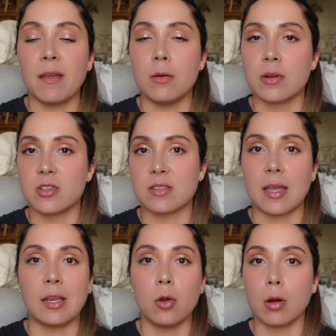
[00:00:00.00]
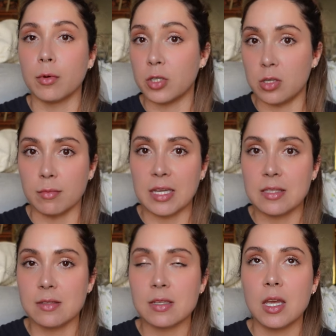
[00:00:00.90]
who are just like normal
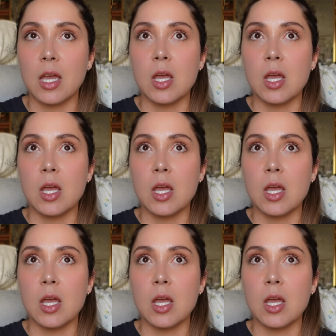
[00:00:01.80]
humans